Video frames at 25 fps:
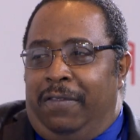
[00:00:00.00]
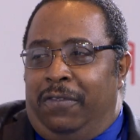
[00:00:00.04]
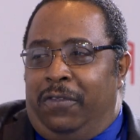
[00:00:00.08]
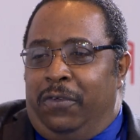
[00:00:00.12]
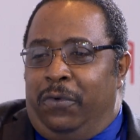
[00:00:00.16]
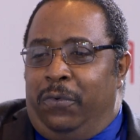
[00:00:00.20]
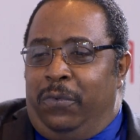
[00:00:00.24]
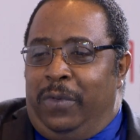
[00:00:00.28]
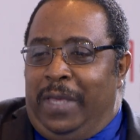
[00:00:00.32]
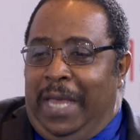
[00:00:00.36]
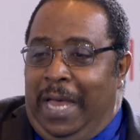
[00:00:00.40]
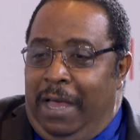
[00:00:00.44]
so
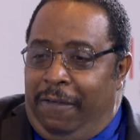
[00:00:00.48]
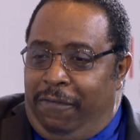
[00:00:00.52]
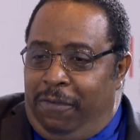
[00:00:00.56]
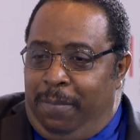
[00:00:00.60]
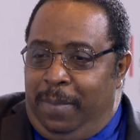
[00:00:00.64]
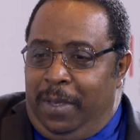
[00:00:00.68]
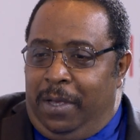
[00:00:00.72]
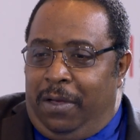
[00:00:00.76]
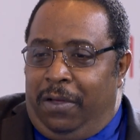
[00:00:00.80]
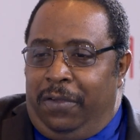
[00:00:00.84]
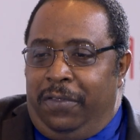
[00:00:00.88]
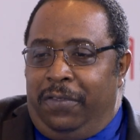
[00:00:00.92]
we have to
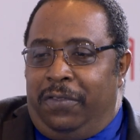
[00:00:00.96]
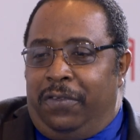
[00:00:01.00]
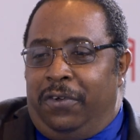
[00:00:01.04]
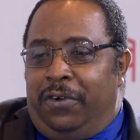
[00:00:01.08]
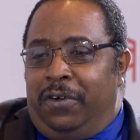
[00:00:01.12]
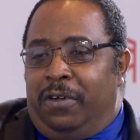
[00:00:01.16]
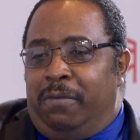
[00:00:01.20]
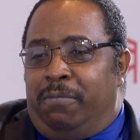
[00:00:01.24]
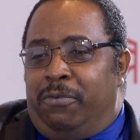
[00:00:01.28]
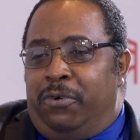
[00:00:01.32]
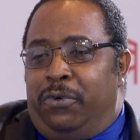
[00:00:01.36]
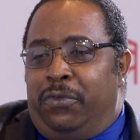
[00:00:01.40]
be
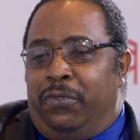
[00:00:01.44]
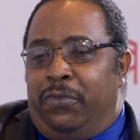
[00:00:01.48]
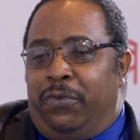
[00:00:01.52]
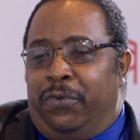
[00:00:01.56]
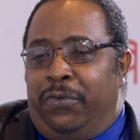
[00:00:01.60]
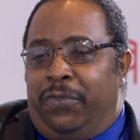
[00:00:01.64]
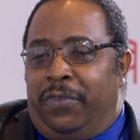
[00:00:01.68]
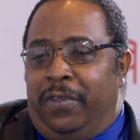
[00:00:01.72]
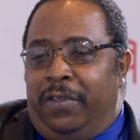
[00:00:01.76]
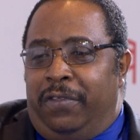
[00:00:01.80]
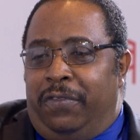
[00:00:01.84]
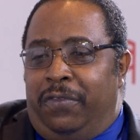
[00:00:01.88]
concerned about
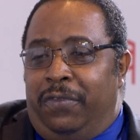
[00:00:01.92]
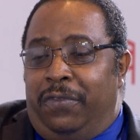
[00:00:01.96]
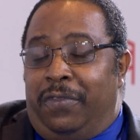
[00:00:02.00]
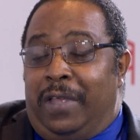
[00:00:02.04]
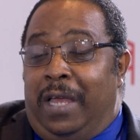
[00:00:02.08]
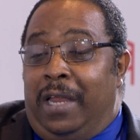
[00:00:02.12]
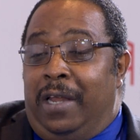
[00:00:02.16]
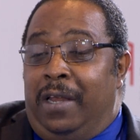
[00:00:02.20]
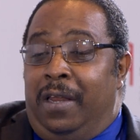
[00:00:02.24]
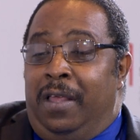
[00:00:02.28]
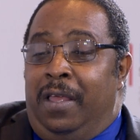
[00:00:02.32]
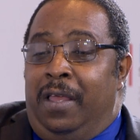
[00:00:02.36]
those issues
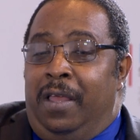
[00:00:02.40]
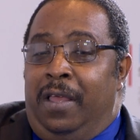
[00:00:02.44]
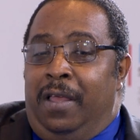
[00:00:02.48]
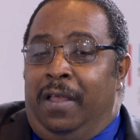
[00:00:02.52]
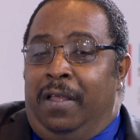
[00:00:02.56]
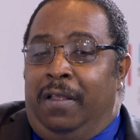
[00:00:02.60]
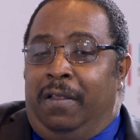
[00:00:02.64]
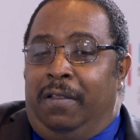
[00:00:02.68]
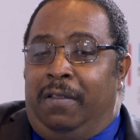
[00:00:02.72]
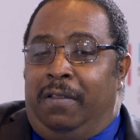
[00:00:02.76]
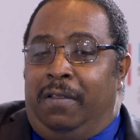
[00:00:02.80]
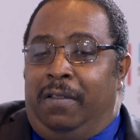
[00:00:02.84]
and
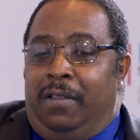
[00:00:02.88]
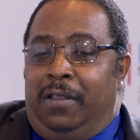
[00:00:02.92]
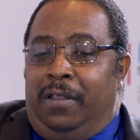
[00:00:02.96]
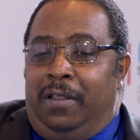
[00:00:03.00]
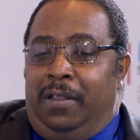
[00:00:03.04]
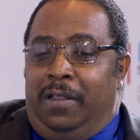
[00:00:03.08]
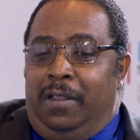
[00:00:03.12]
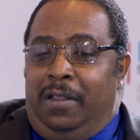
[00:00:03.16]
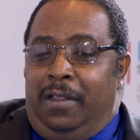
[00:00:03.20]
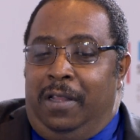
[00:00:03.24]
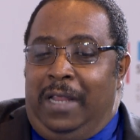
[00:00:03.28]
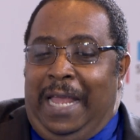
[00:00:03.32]

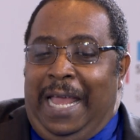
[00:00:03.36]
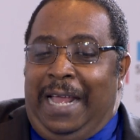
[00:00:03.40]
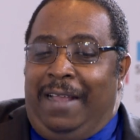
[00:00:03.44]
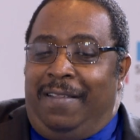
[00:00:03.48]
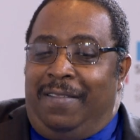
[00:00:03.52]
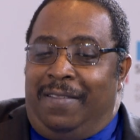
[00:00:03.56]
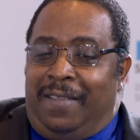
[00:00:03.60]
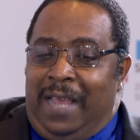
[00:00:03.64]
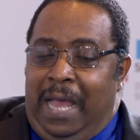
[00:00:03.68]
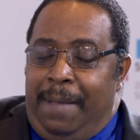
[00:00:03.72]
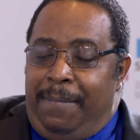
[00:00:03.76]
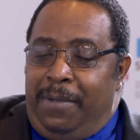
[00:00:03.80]

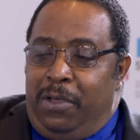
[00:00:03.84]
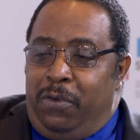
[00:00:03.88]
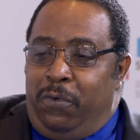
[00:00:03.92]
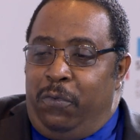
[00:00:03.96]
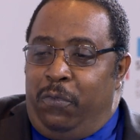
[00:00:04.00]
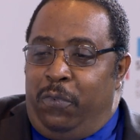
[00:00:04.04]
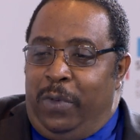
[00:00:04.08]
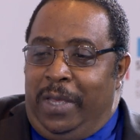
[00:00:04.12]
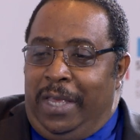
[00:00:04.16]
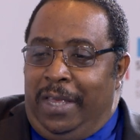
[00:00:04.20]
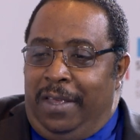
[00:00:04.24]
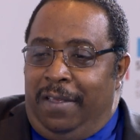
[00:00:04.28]
examine
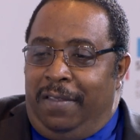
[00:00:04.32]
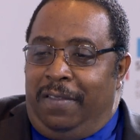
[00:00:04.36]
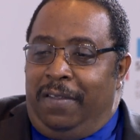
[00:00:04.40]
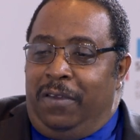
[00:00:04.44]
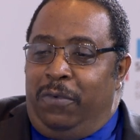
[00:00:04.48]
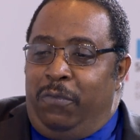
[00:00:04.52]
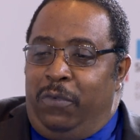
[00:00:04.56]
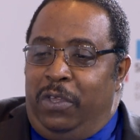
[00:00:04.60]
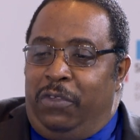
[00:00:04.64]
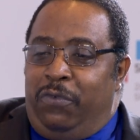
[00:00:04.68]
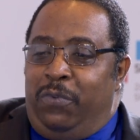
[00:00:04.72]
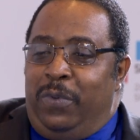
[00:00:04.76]
ways
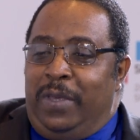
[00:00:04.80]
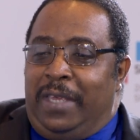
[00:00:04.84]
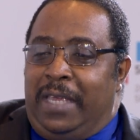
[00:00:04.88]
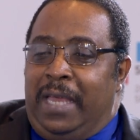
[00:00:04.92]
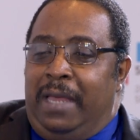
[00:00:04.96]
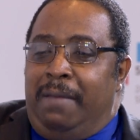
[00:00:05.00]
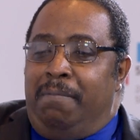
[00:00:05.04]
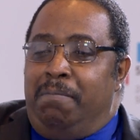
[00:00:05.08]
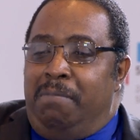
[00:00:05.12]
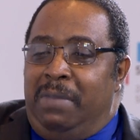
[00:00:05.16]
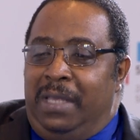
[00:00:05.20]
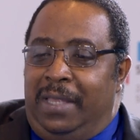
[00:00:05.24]
in which we
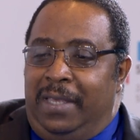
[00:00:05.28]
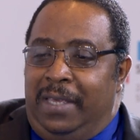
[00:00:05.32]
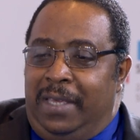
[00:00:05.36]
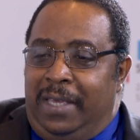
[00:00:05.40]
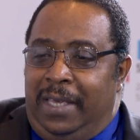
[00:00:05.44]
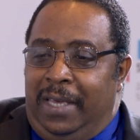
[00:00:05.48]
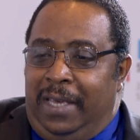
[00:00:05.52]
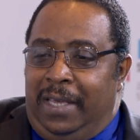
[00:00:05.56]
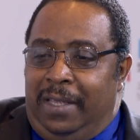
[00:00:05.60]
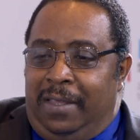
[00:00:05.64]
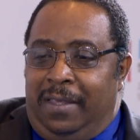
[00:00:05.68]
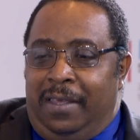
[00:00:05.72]
can
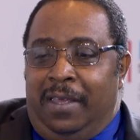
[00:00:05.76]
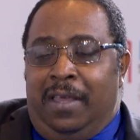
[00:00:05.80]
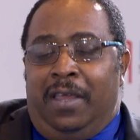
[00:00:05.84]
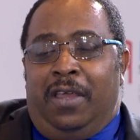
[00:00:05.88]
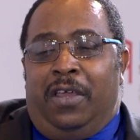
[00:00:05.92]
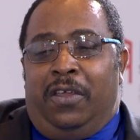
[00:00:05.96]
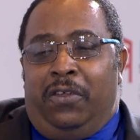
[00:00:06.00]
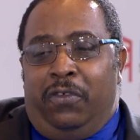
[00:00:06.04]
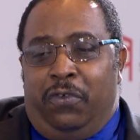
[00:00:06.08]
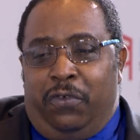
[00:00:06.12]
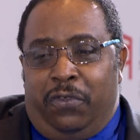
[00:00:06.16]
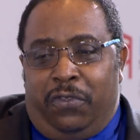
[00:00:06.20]
mitigate,
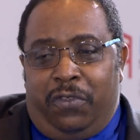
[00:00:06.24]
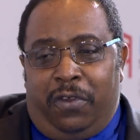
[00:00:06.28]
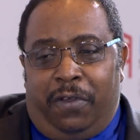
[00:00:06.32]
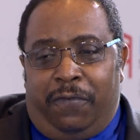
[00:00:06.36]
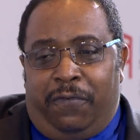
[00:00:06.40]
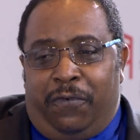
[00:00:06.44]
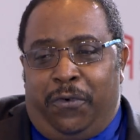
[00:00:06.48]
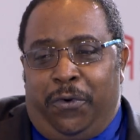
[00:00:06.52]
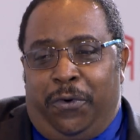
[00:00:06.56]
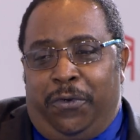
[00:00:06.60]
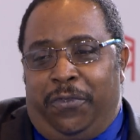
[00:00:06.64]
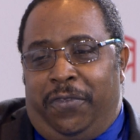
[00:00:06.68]
using,
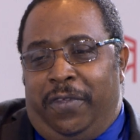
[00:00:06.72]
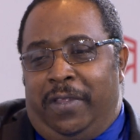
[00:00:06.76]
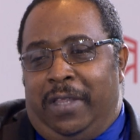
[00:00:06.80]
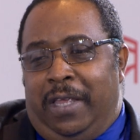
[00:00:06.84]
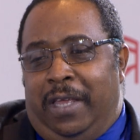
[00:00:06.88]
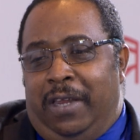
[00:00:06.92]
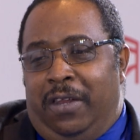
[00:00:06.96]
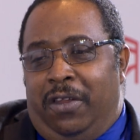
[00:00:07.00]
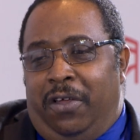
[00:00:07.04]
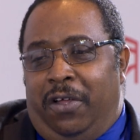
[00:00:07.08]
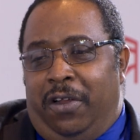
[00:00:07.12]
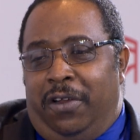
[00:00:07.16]
of course, the
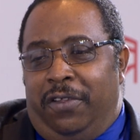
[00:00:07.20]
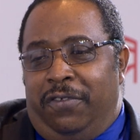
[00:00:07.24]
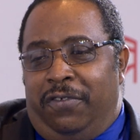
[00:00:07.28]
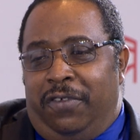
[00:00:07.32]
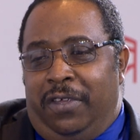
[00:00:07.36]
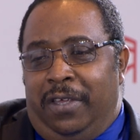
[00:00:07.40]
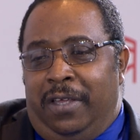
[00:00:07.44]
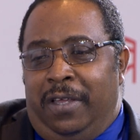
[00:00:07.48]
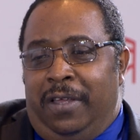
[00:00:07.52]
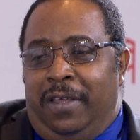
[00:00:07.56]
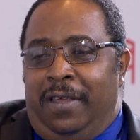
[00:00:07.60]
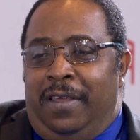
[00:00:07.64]

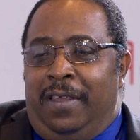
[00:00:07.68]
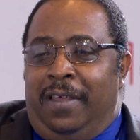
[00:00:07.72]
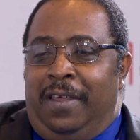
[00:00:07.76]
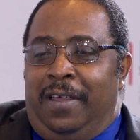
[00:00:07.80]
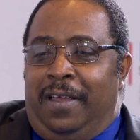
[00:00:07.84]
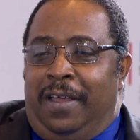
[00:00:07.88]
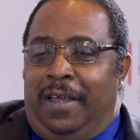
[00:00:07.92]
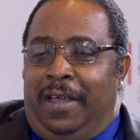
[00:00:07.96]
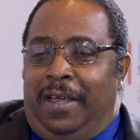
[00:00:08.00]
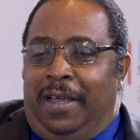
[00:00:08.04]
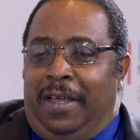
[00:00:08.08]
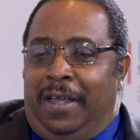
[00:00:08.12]
technology
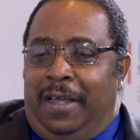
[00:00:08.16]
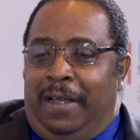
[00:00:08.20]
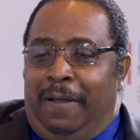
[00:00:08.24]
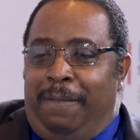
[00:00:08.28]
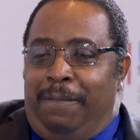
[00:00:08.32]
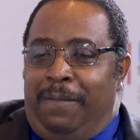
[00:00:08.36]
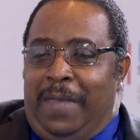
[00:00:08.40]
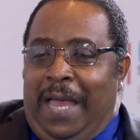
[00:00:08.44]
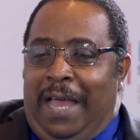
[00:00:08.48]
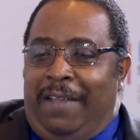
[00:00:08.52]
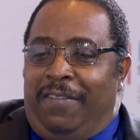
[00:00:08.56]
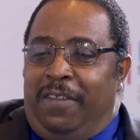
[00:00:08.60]

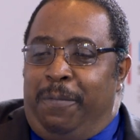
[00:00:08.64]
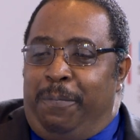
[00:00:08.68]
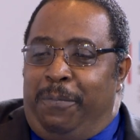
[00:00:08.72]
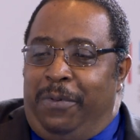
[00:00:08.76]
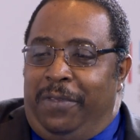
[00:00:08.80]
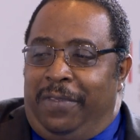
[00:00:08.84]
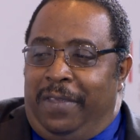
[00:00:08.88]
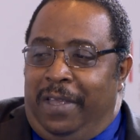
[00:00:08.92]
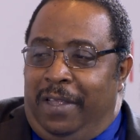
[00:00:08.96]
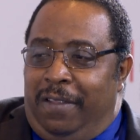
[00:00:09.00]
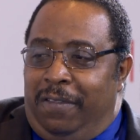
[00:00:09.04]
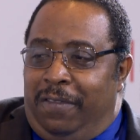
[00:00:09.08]
um, as it
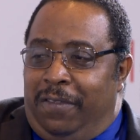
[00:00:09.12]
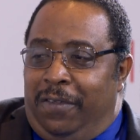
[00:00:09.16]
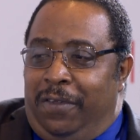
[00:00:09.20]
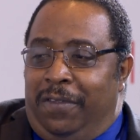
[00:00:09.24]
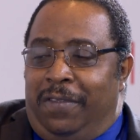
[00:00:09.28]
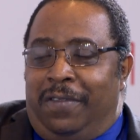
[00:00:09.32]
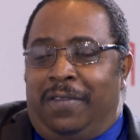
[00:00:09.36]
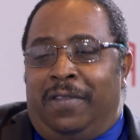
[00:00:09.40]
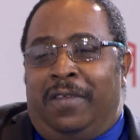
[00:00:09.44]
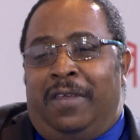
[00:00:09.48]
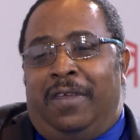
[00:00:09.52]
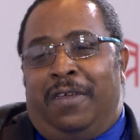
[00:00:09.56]
presents
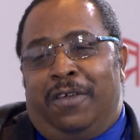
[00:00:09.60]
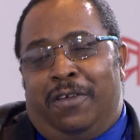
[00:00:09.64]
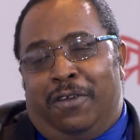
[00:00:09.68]
us.